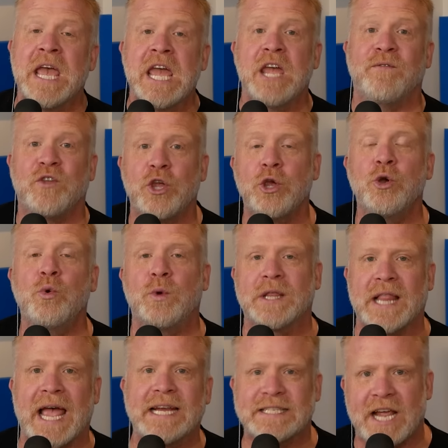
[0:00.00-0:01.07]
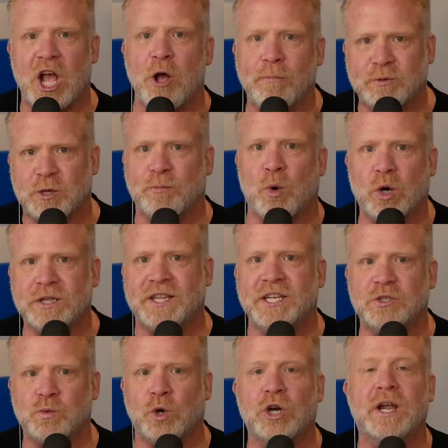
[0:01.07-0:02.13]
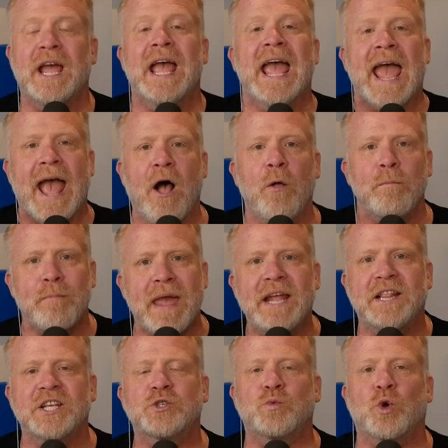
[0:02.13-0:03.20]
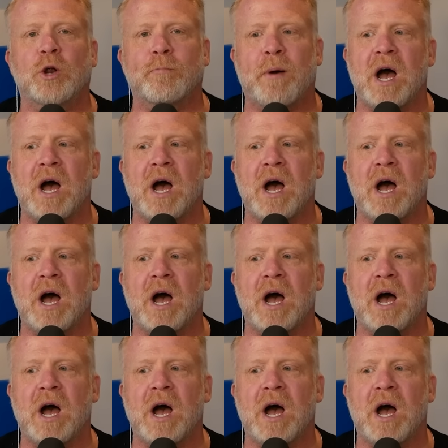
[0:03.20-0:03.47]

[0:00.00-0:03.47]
If you would like to help support this work, help make this work